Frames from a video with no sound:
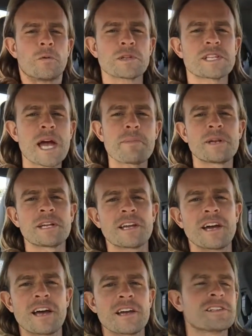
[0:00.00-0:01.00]
What's happening,
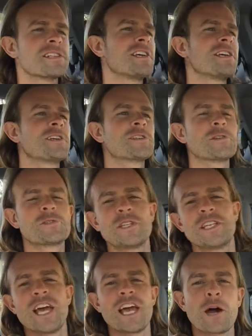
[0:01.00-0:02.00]
guys? So
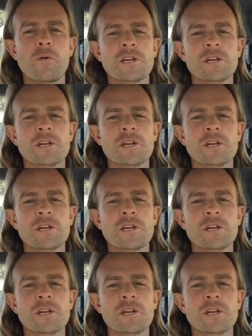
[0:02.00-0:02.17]
today I